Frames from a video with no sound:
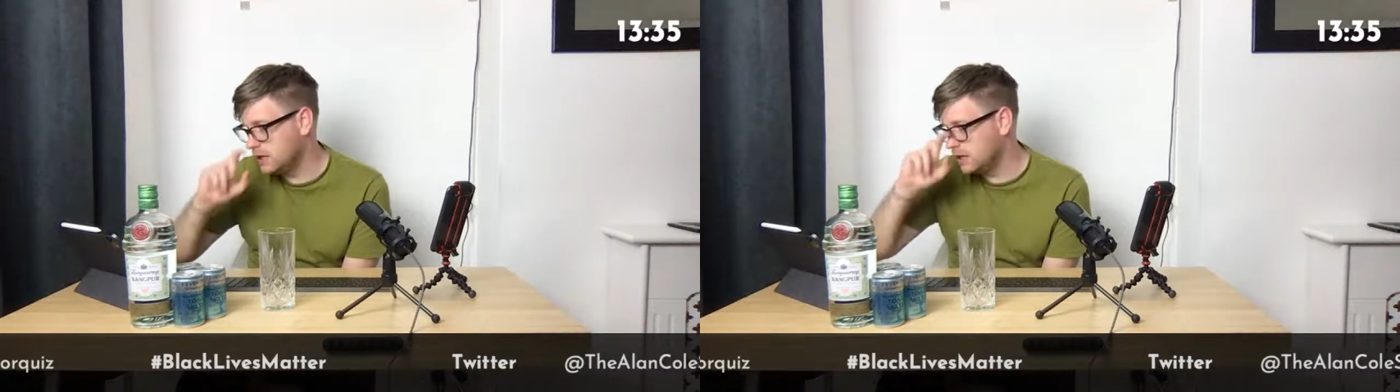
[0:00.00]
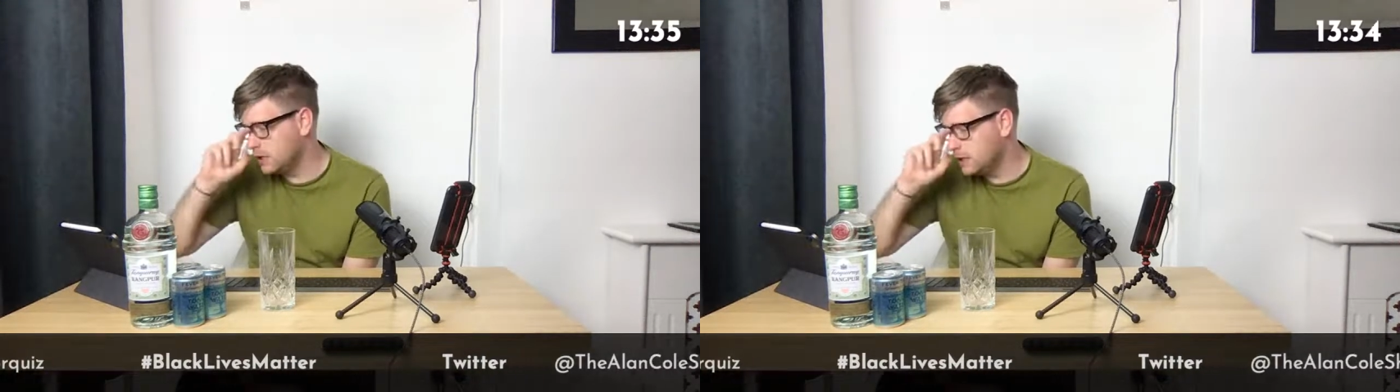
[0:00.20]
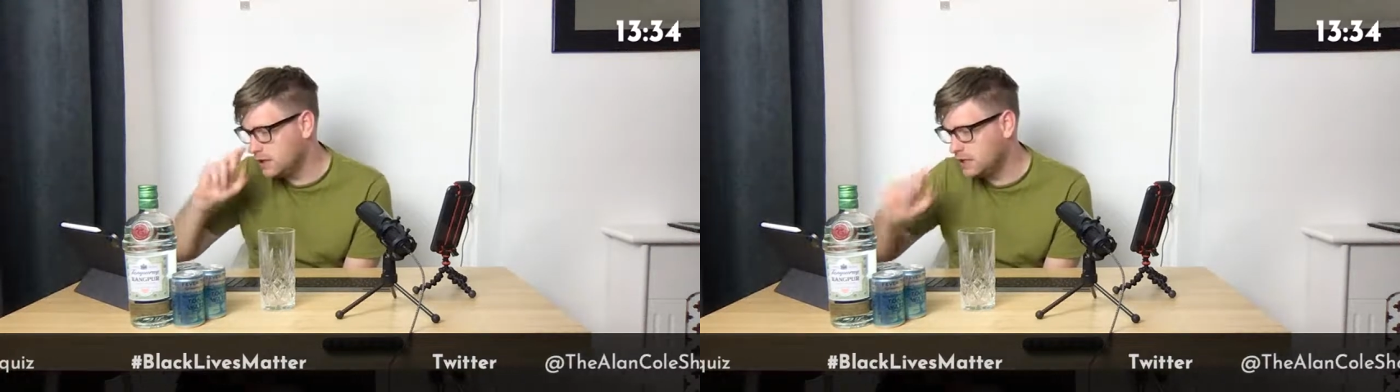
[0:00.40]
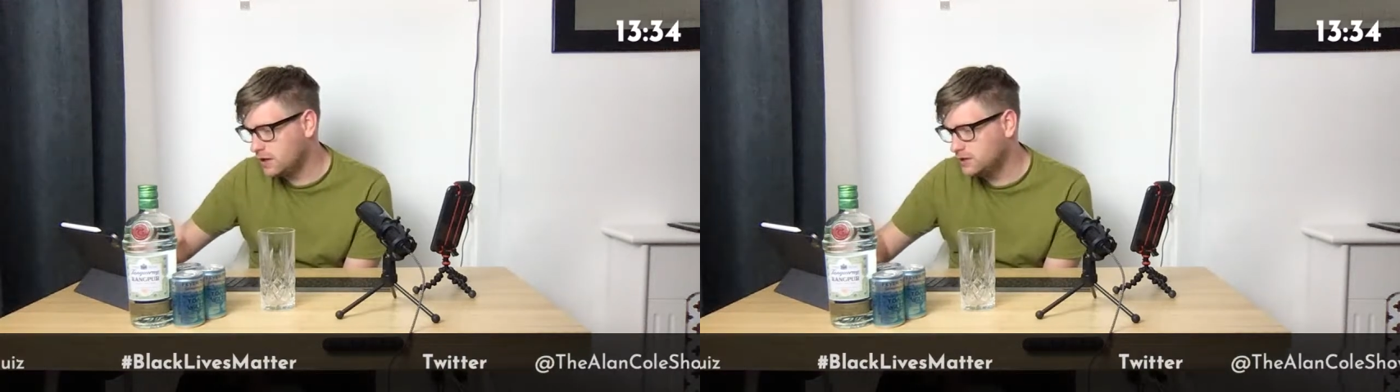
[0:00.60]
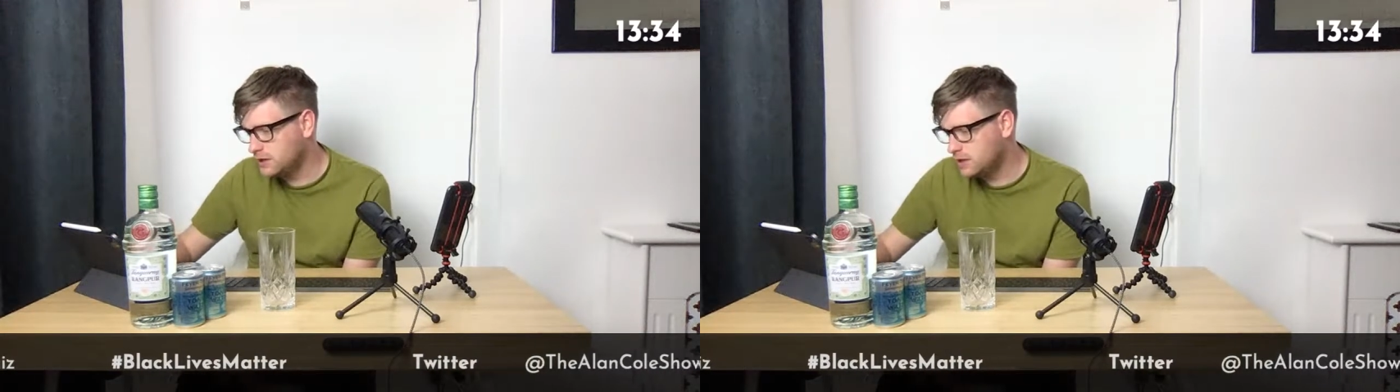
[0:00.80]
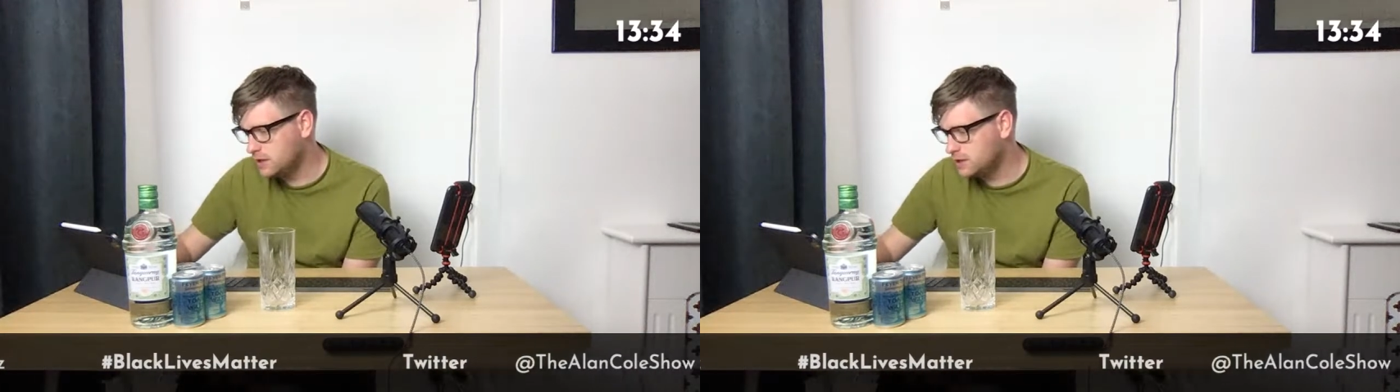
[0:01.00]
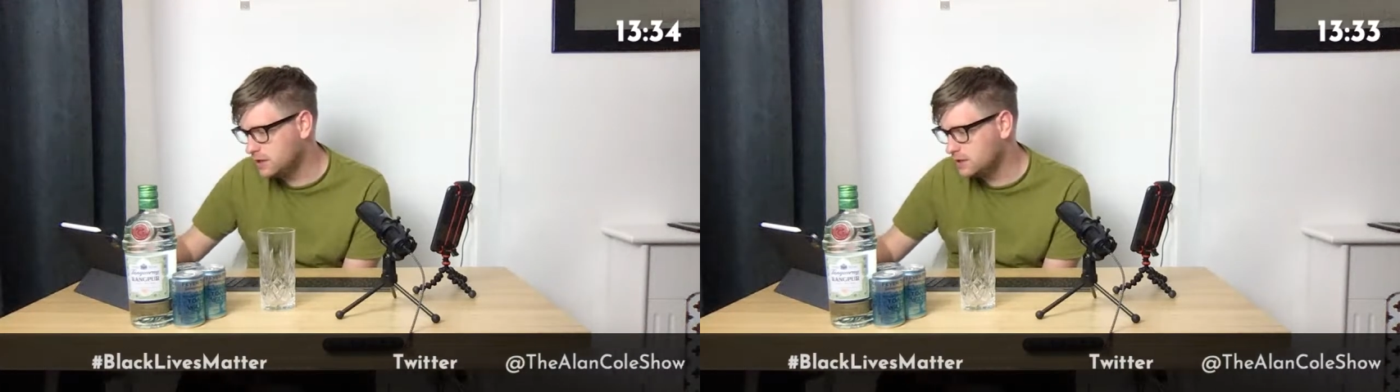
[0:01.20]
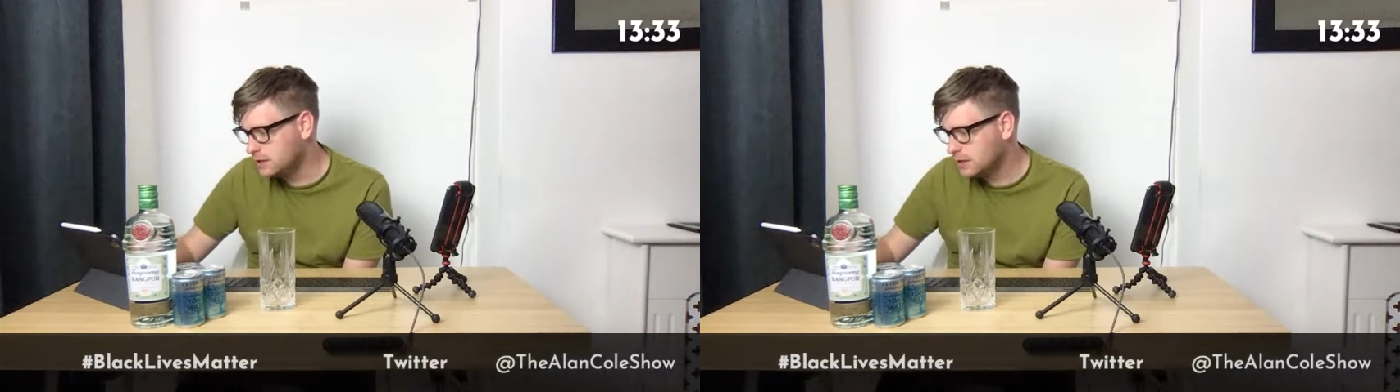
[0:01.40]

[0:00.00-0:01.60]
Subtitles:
in 1936.